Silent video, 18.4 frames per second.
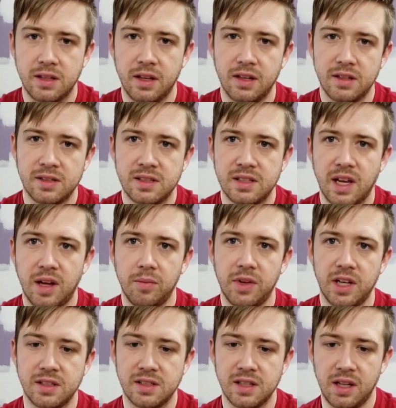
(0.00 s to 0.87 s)
of the stem
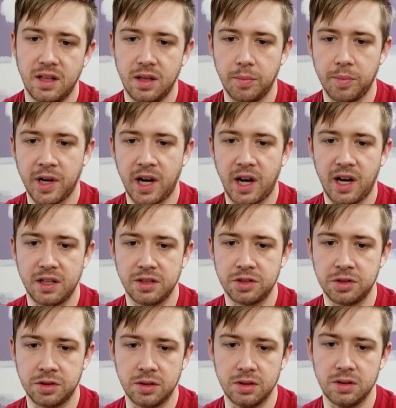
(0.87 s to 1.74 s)
that's in the pot
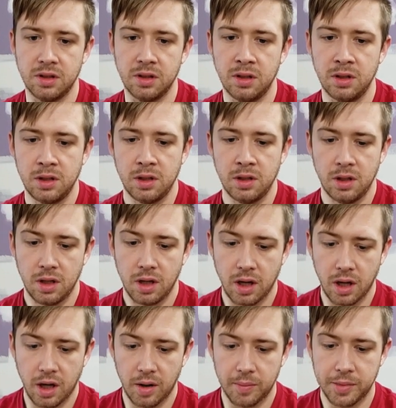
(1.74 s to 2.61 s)
should
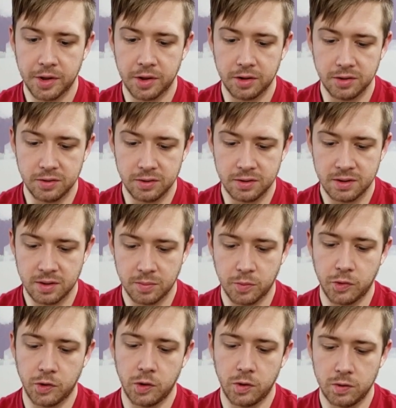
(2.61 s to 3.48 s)
produce some
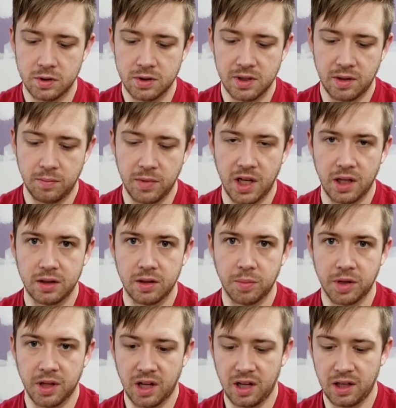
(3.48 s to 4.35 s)
roots and make the
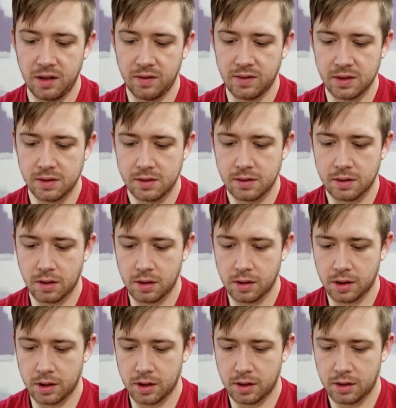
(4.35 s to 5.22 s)
plant even
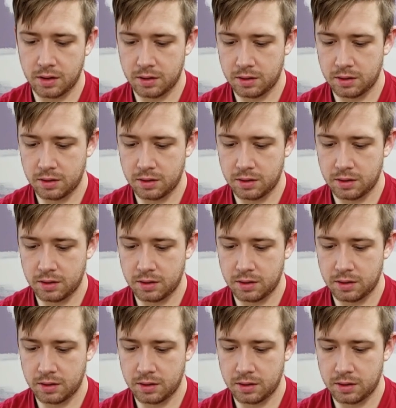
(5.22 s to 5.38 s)
stronger.